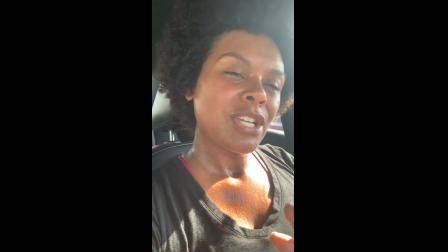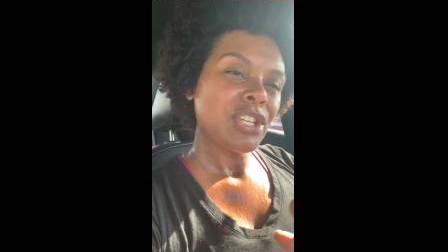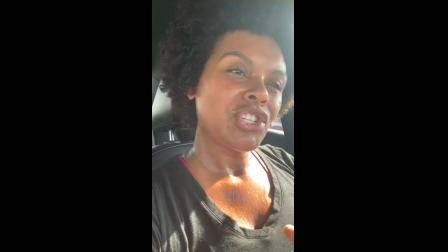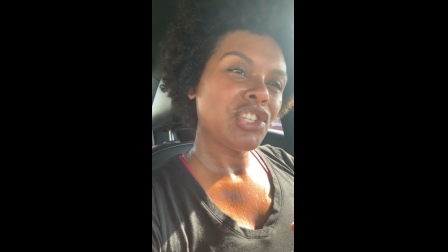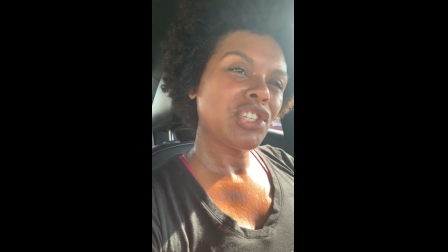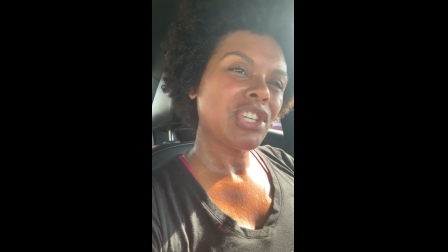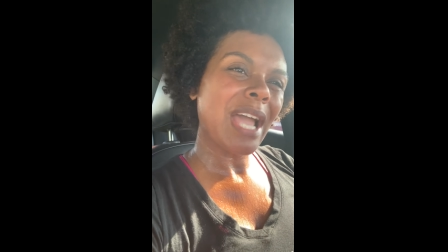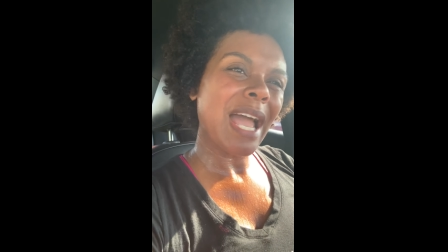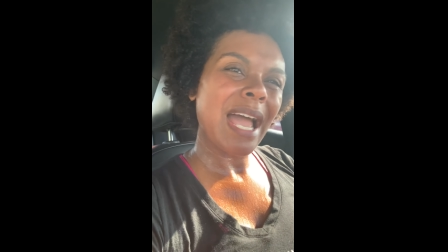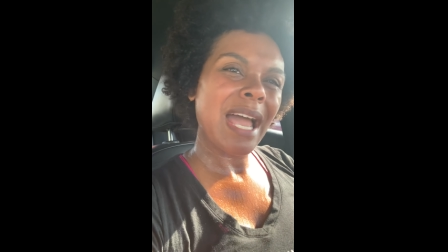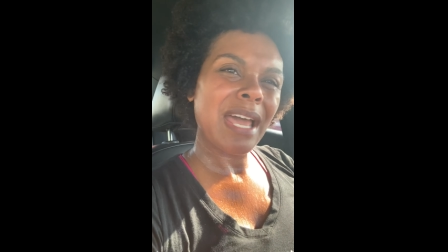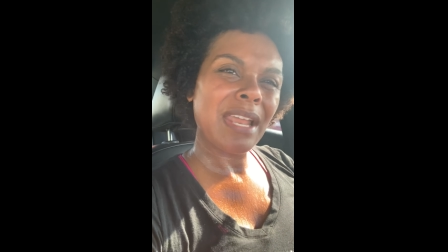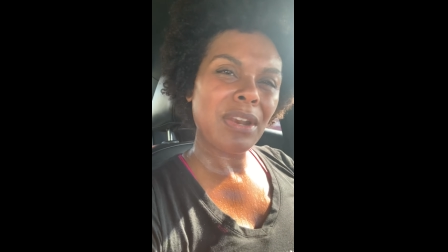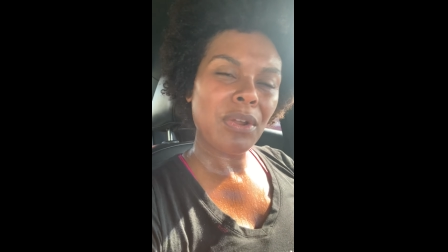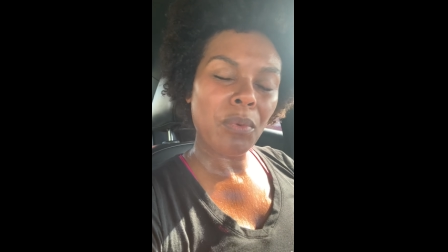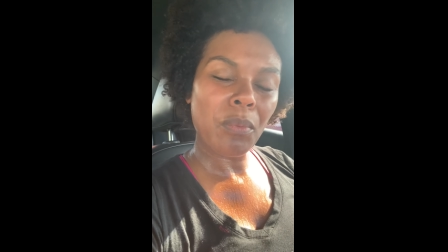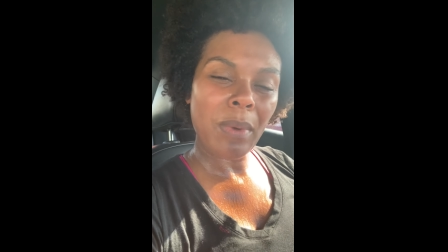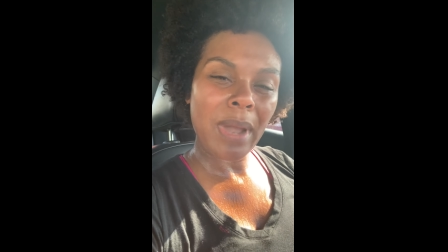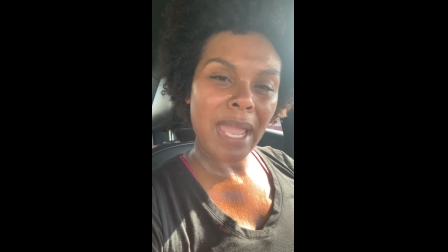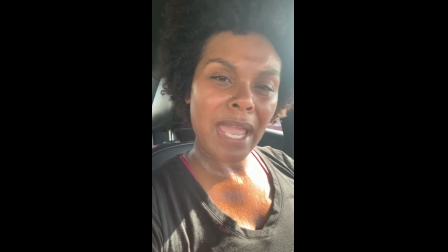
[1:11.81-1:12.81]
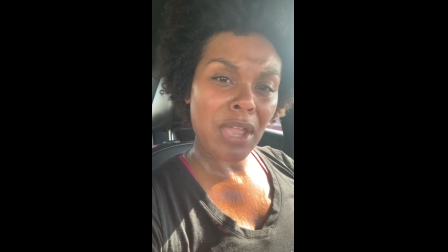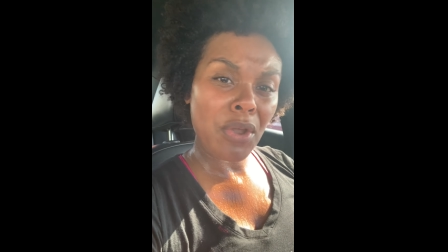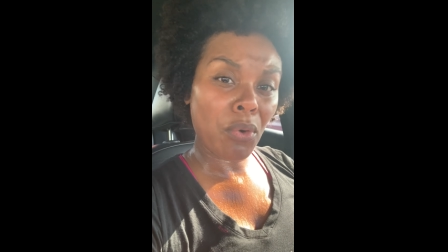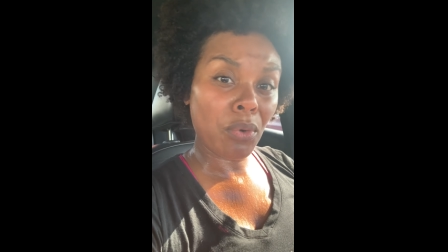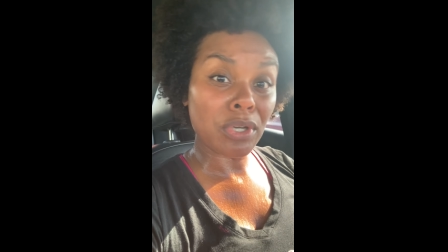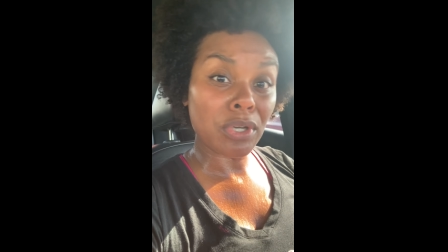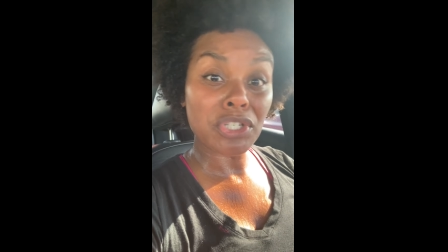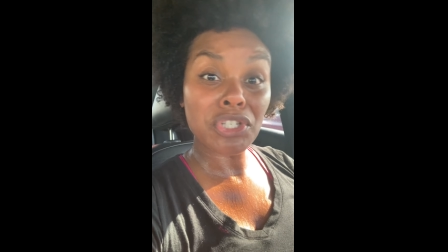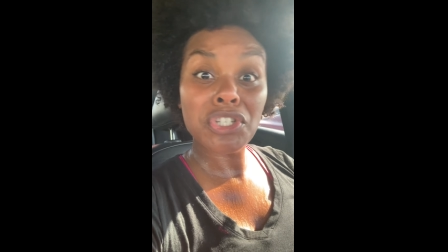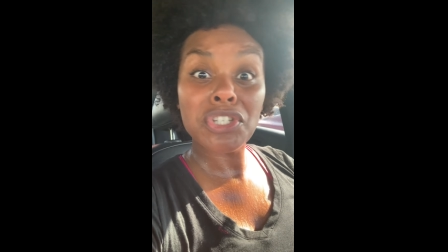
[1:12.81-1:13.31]
shying away
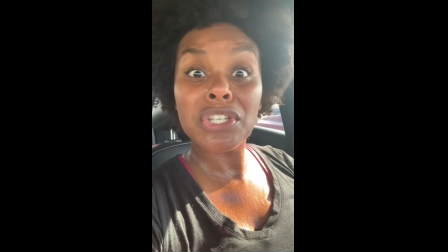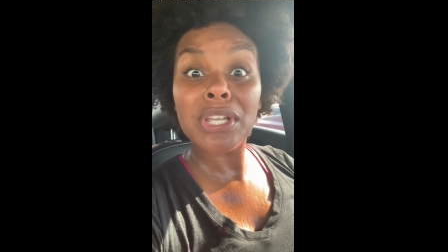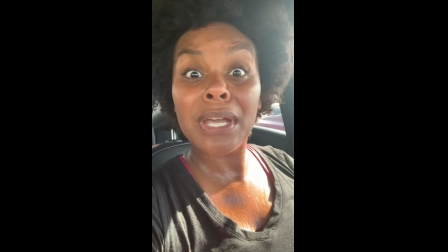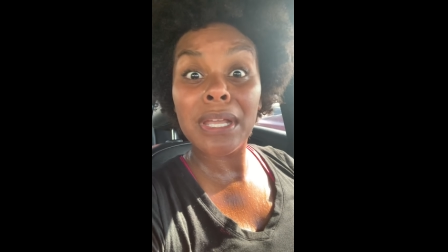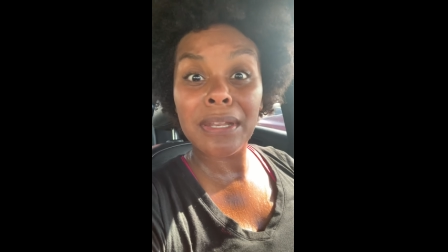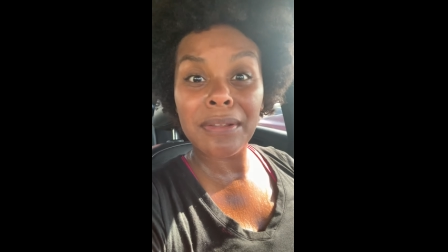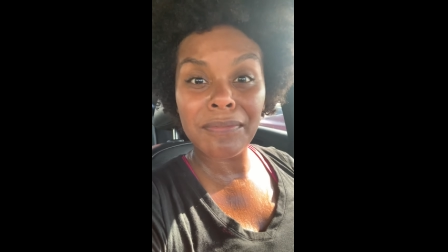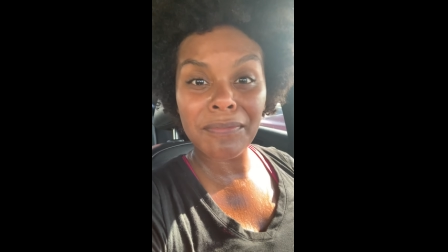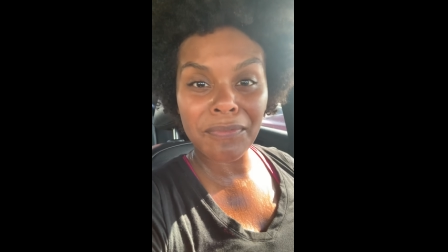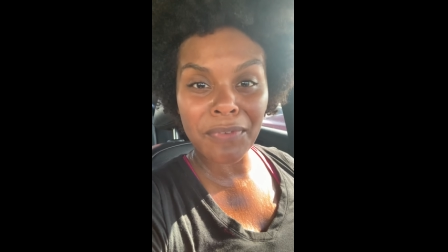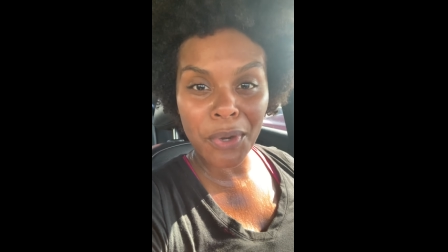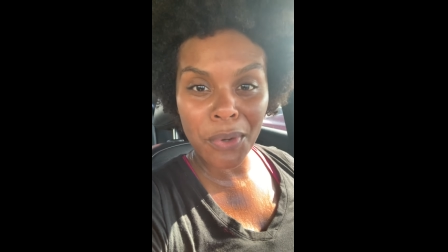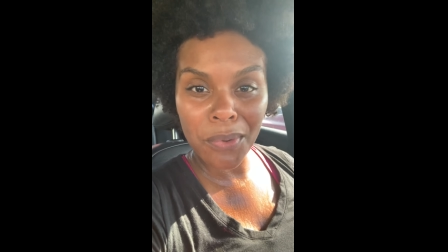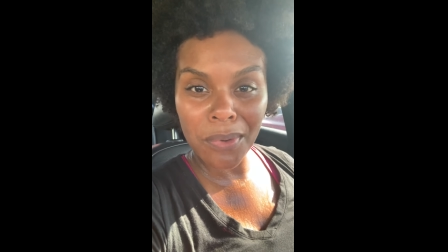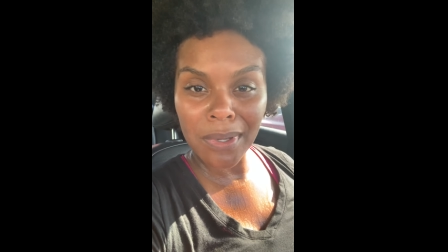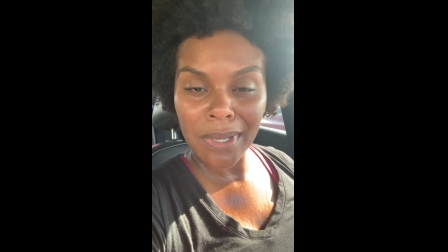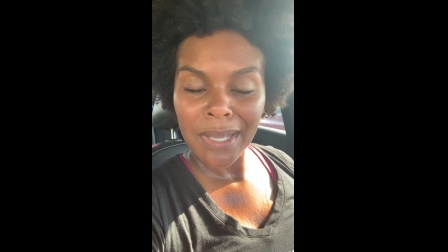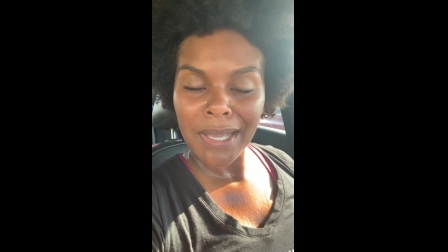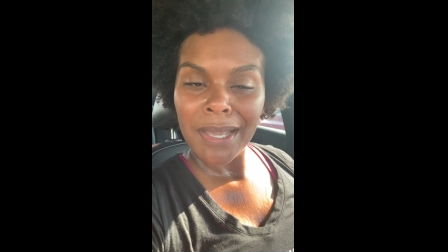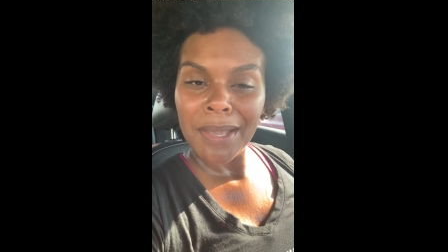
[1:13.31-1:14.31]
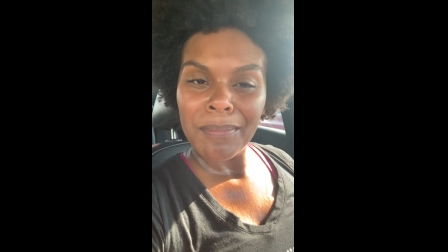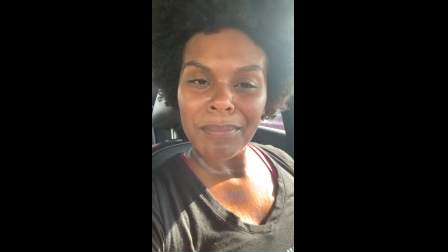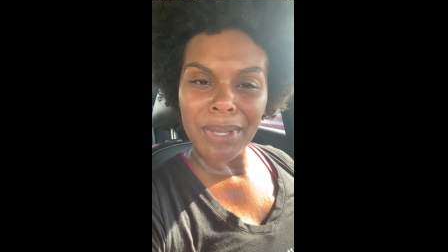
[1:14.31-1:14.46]
or shunning folk